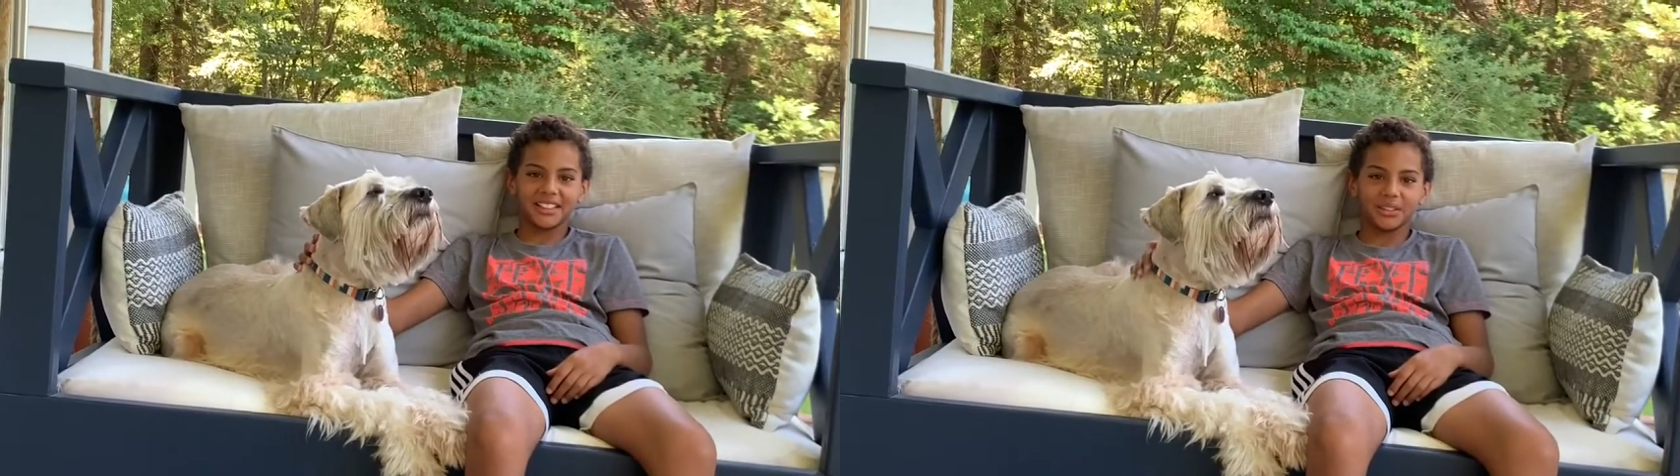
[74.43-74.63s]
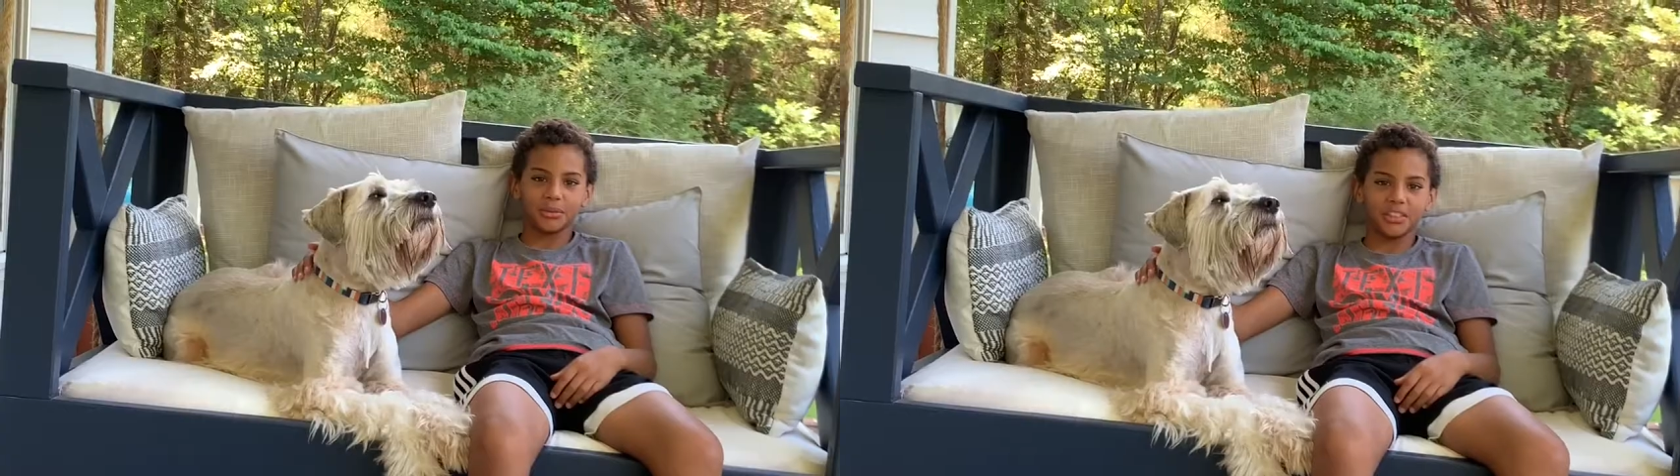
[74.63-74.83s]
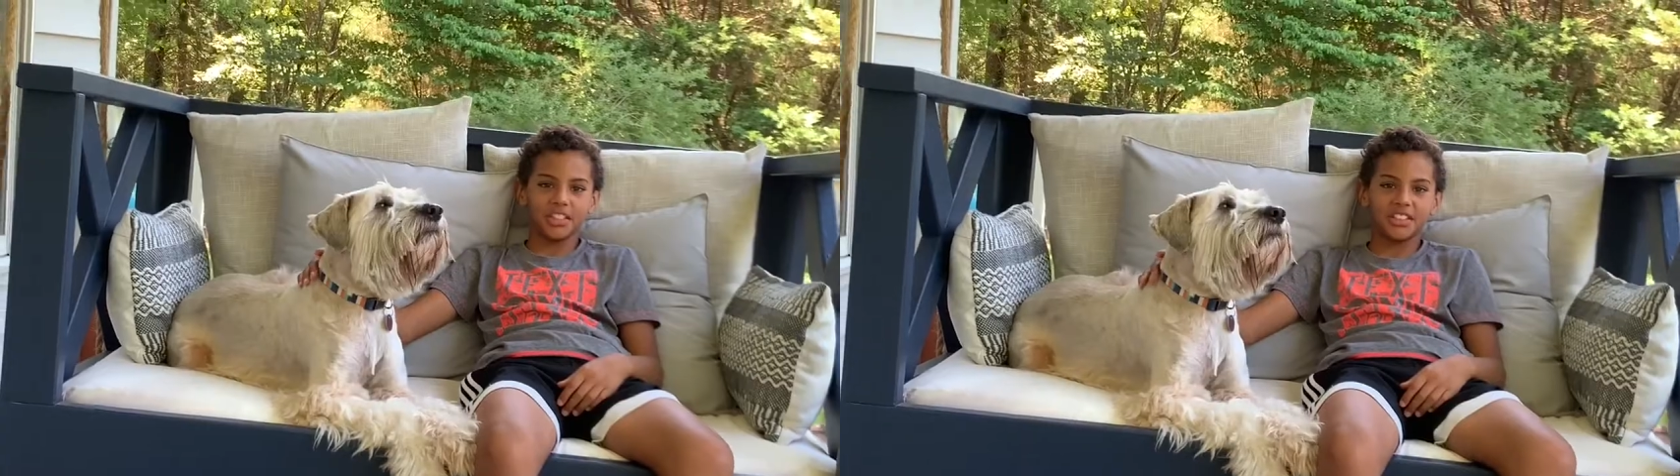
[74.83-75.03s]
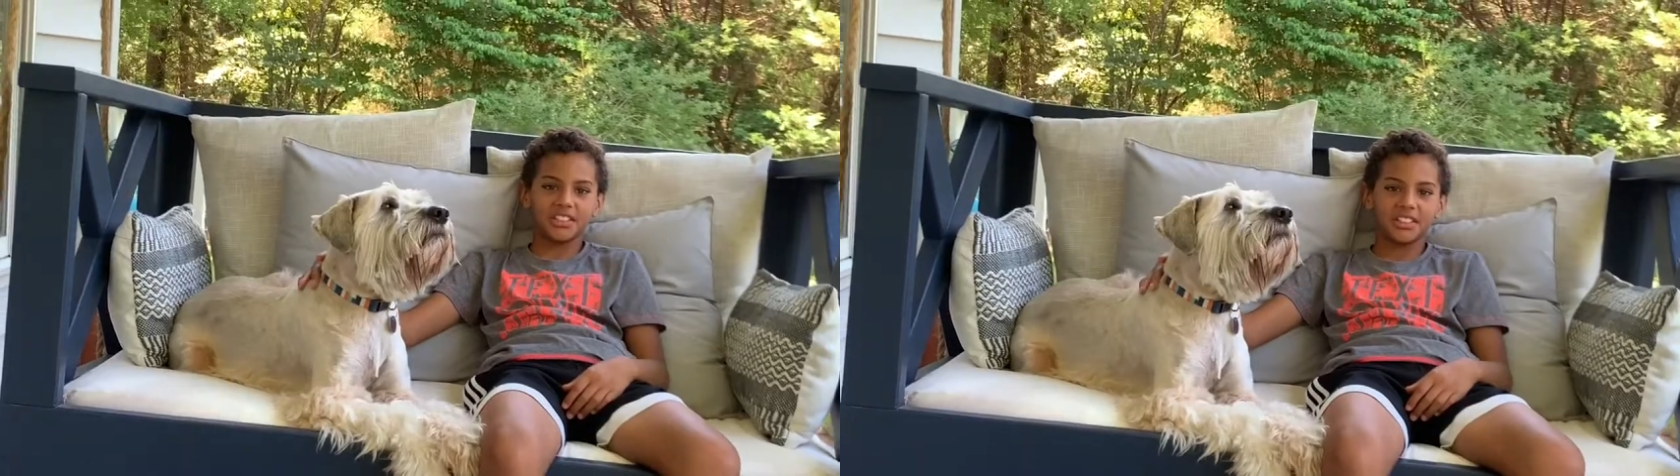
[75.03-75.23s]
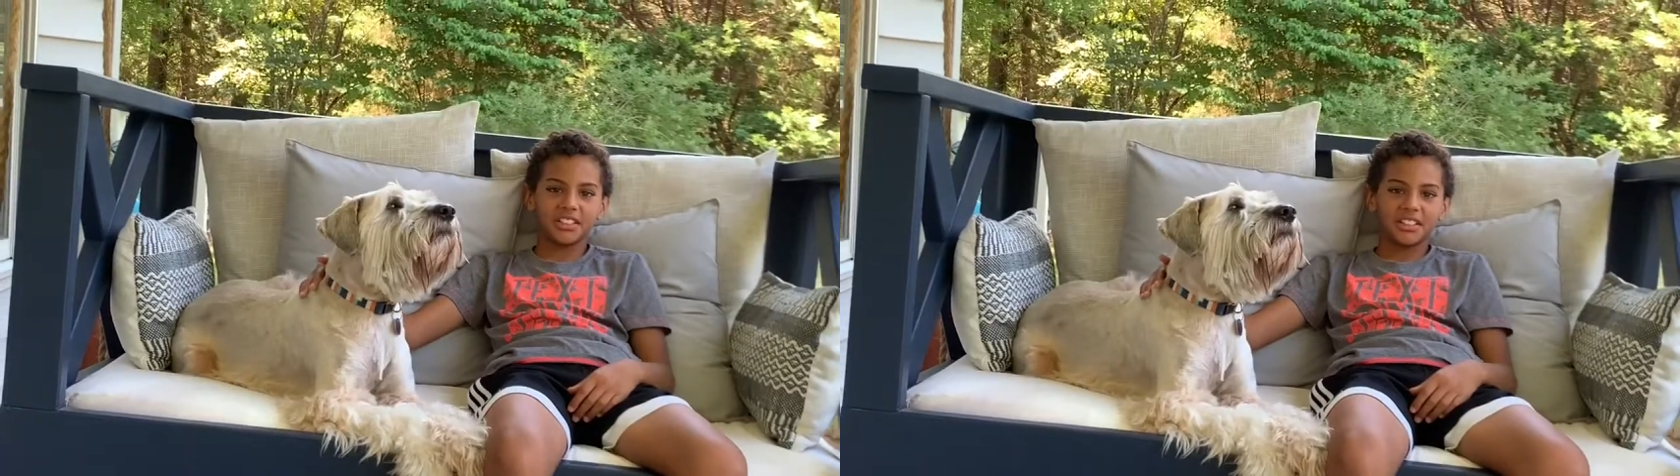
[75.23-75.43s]
Blue jeans.
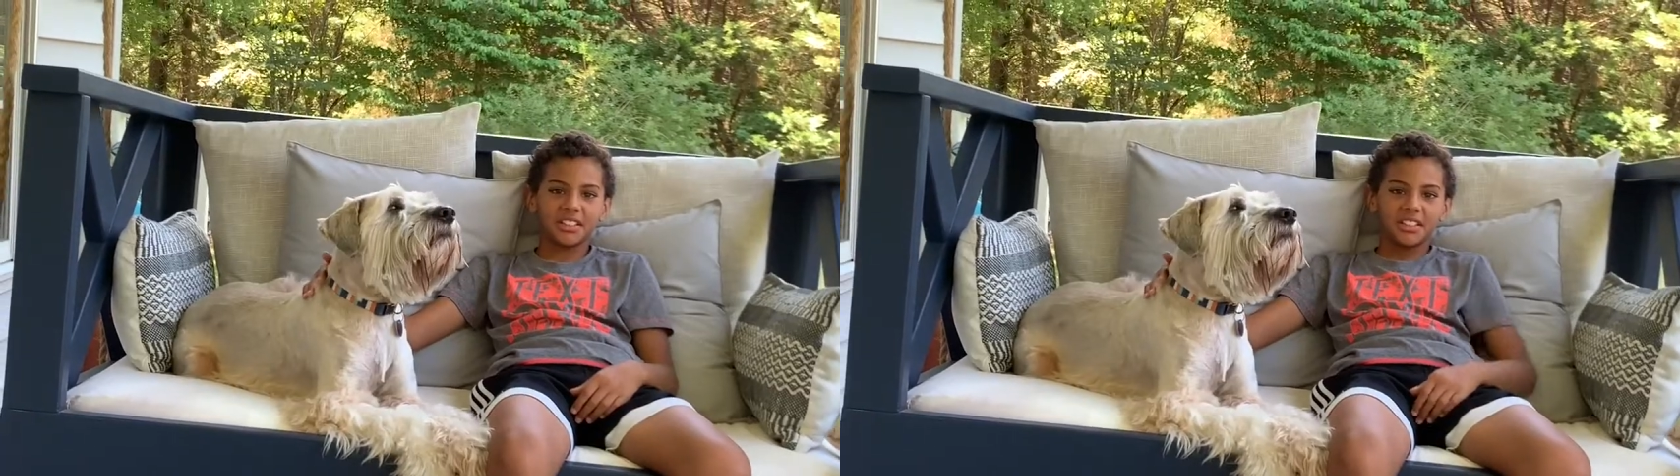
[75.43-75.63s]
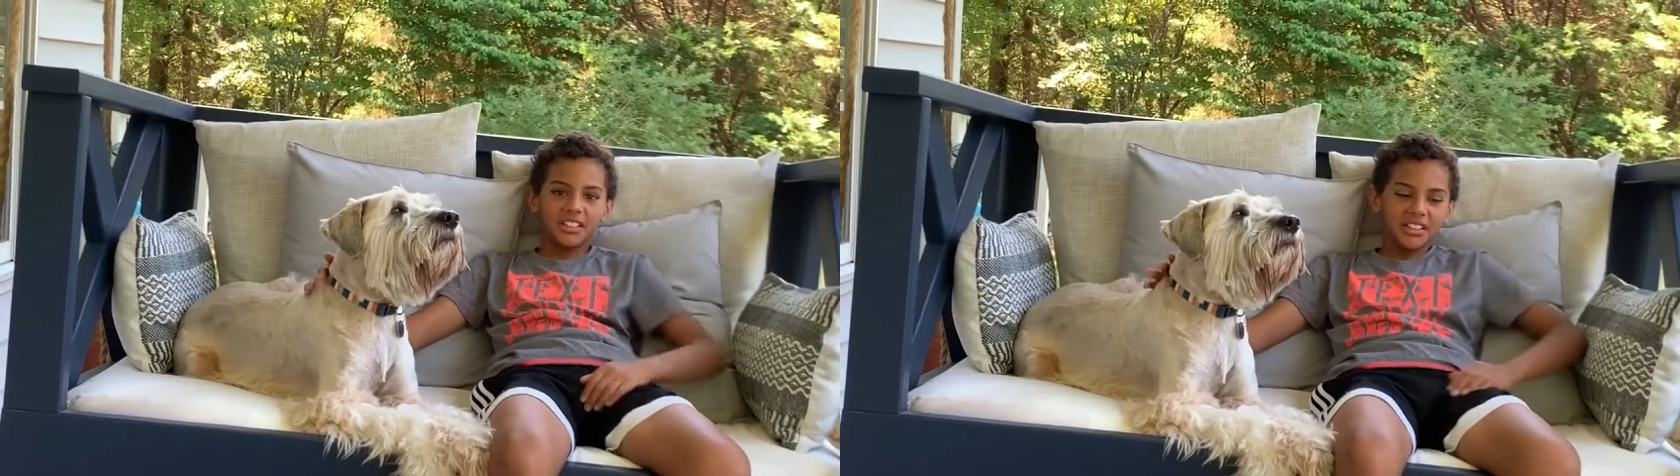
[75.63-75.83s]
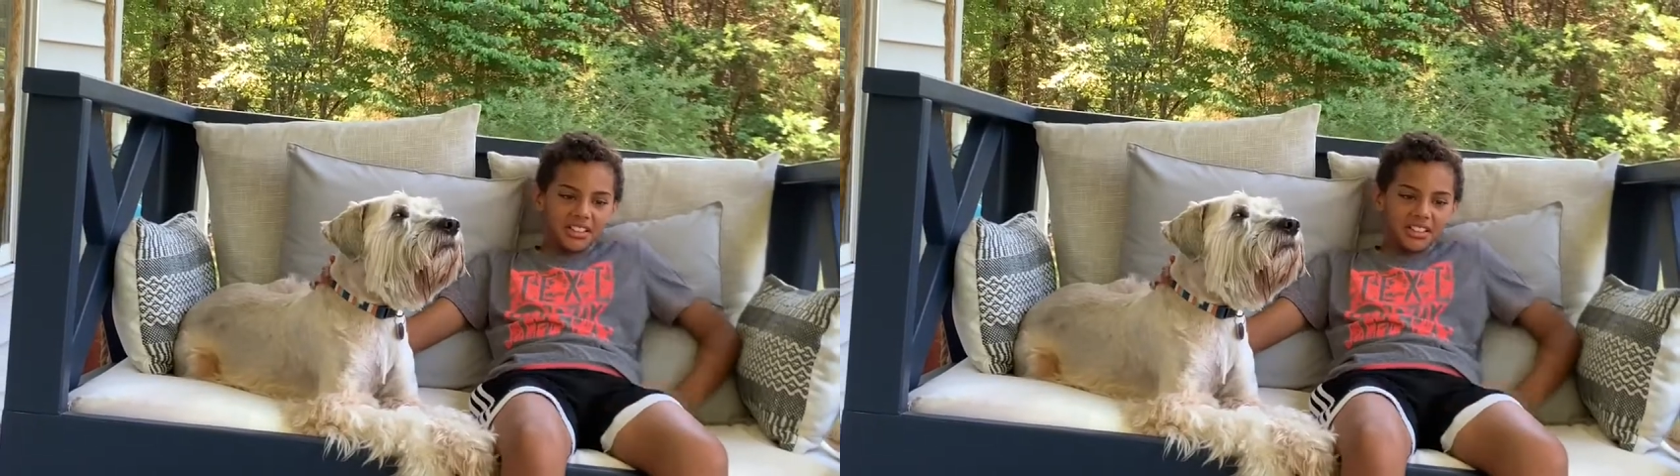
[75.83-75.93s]
Yeah.